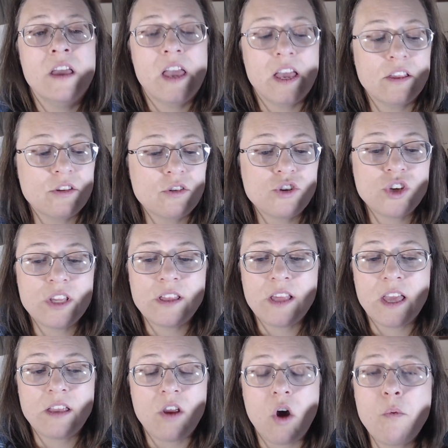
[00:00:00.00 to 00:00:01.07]
And so she
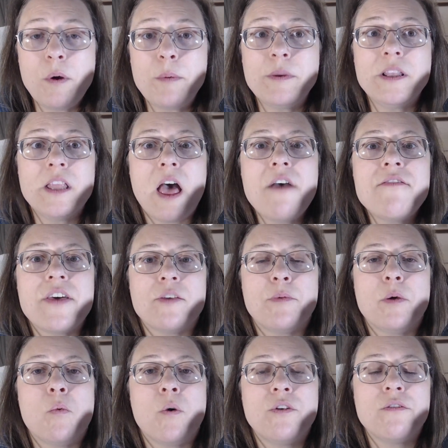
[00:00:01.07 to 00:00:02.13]
said, oh, we would love that. That would
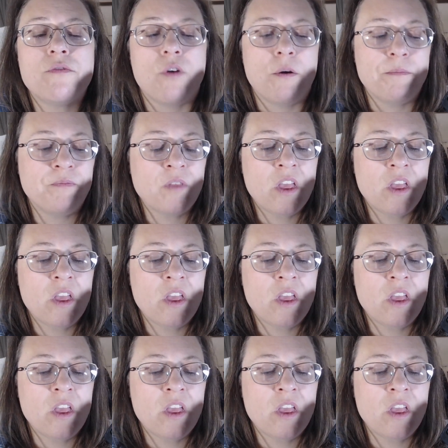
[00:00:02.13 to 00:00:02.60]
be wonderful.